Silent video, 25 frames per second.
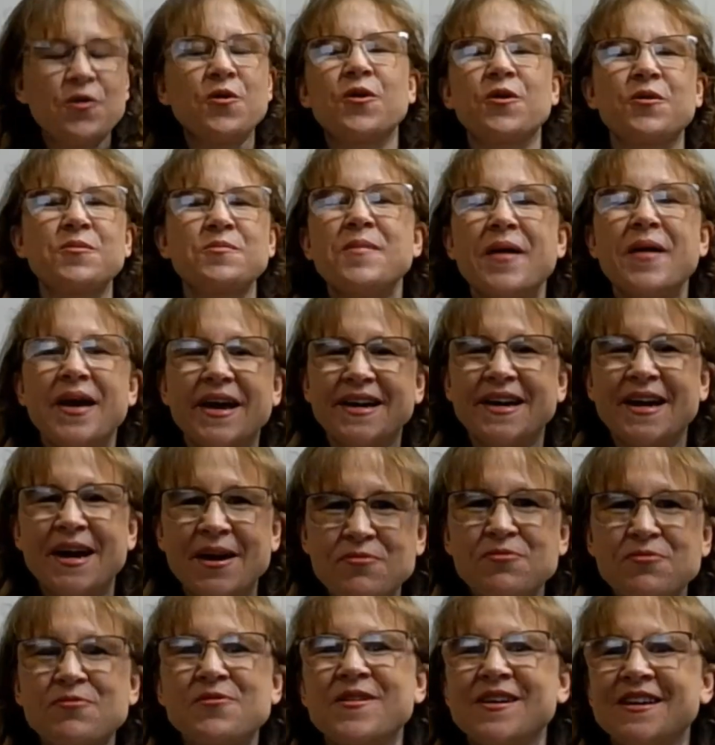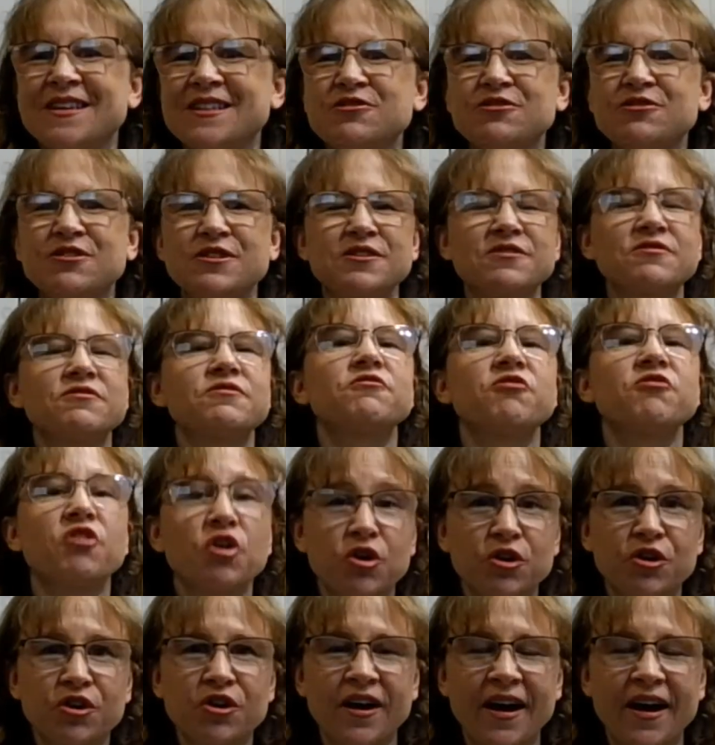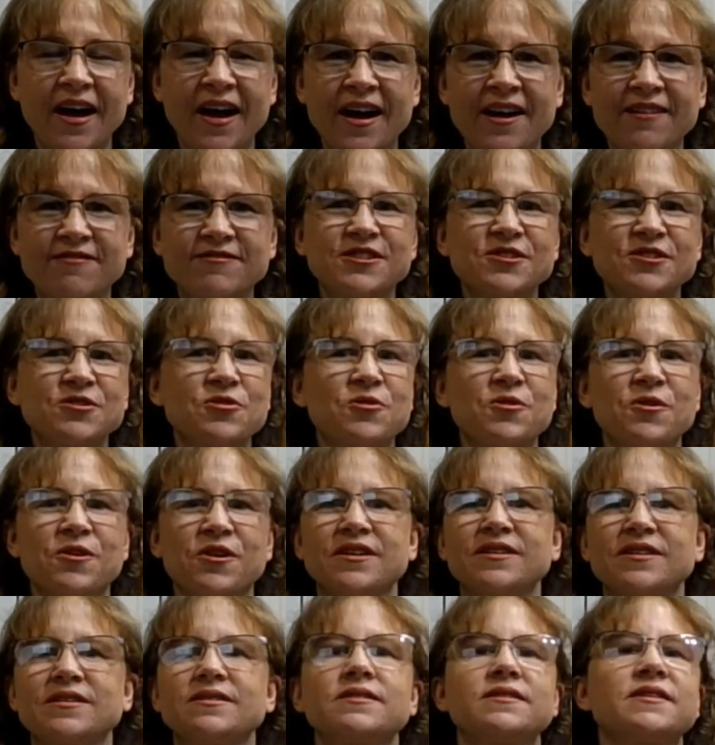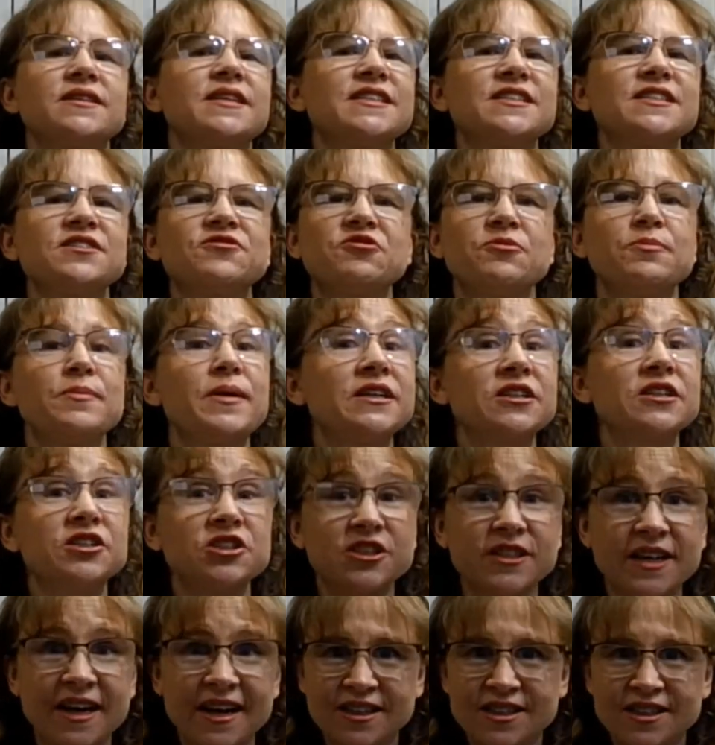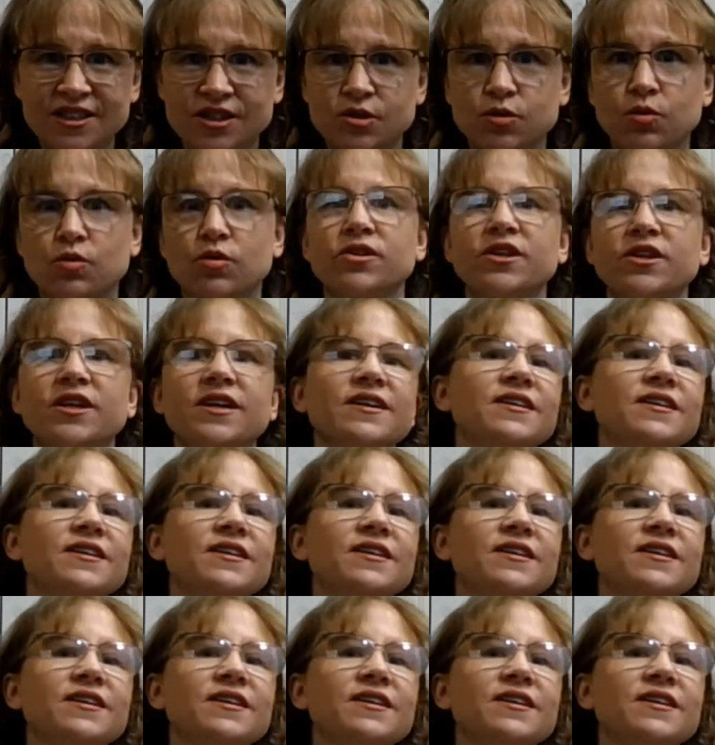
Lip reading: made up ones, so either photographs or things from mentor texts or the